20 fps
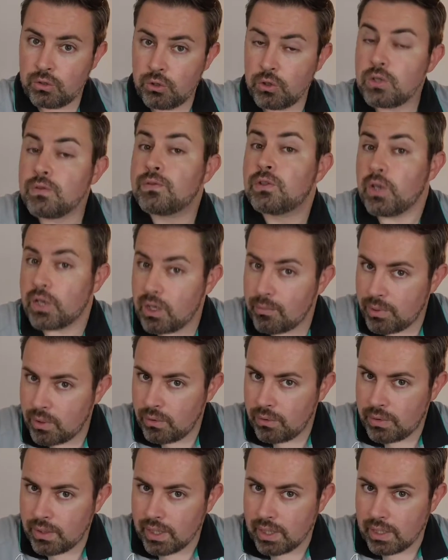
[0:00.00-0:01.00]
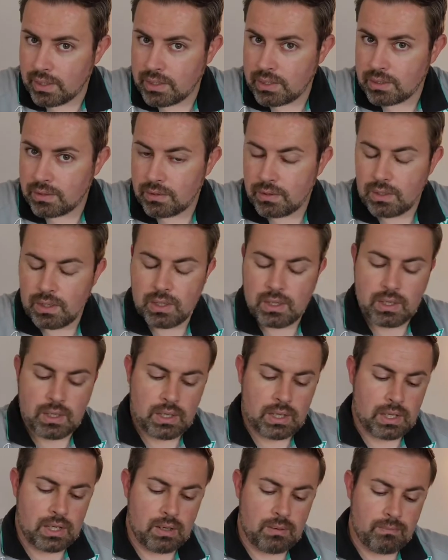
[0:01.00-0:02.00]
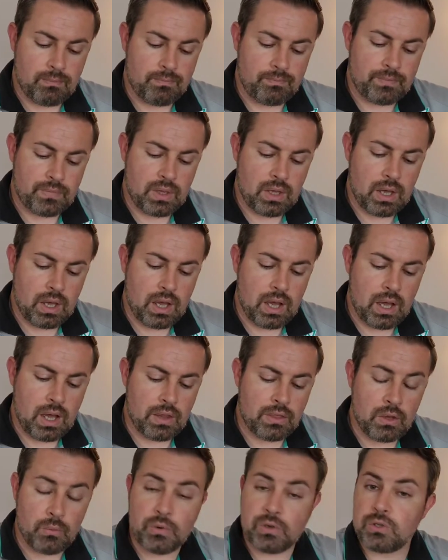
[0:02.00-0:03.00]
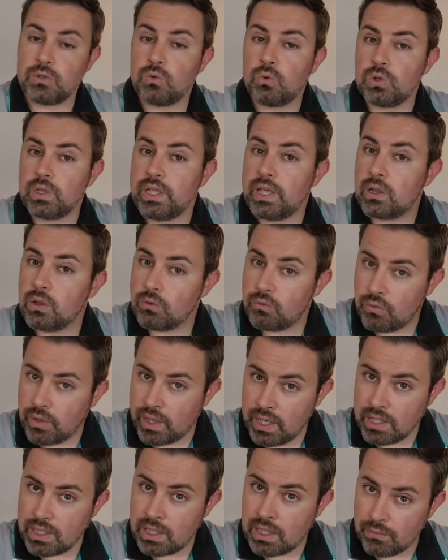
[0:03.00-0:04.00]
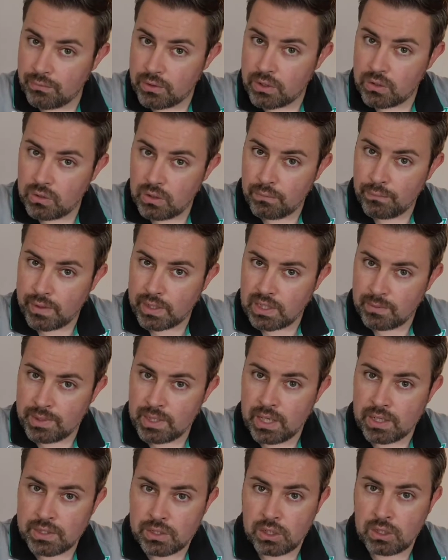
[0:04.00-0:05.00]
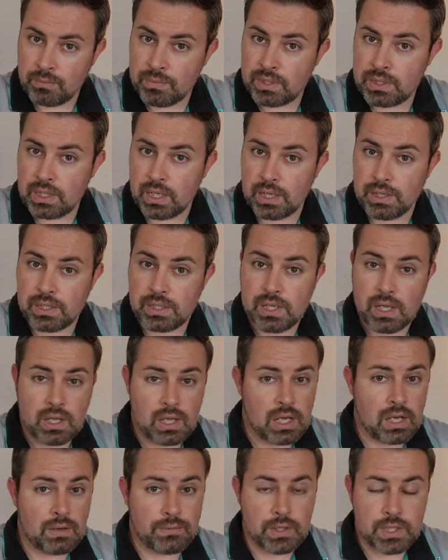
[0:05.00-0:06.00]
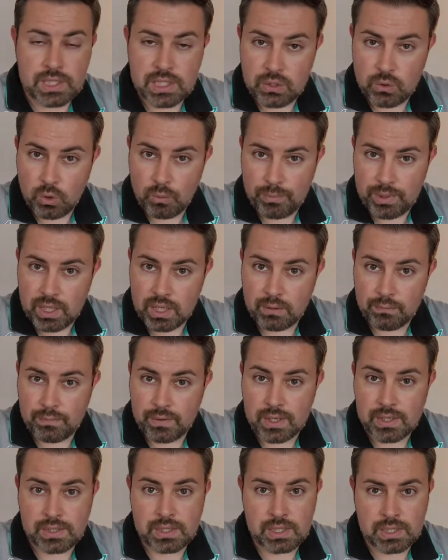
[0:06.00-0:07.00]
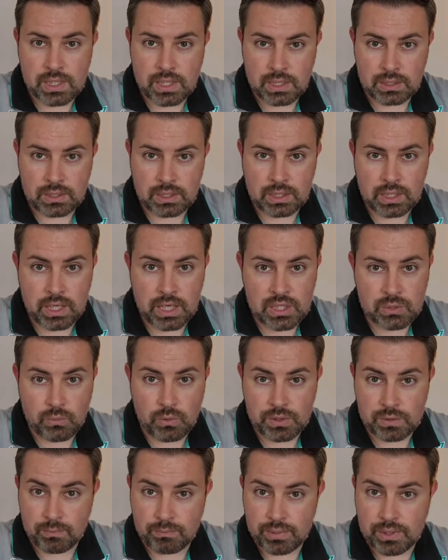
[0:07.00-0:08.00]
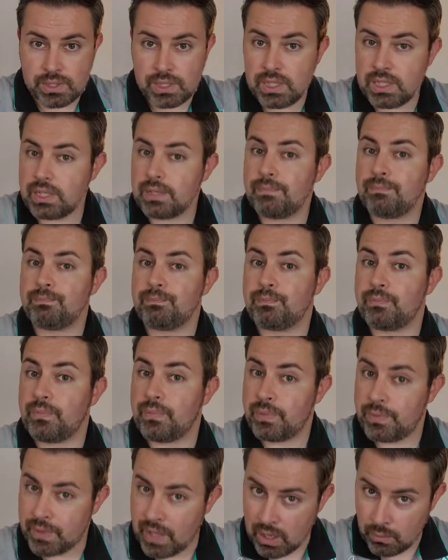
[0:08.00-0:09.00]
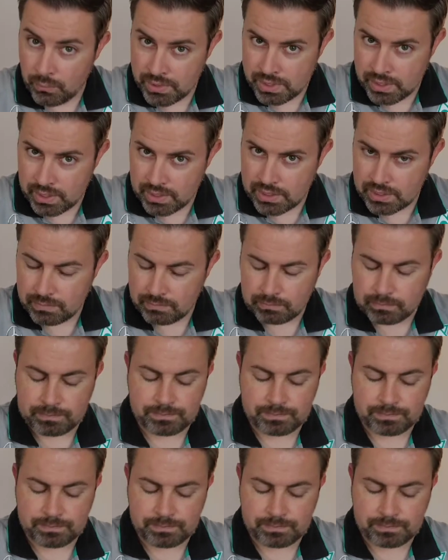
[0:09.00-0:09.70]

could have done about that. There was no legal right given to a victim in that circumstance. If the COPFS decided the case wasn't proceeding, that was it.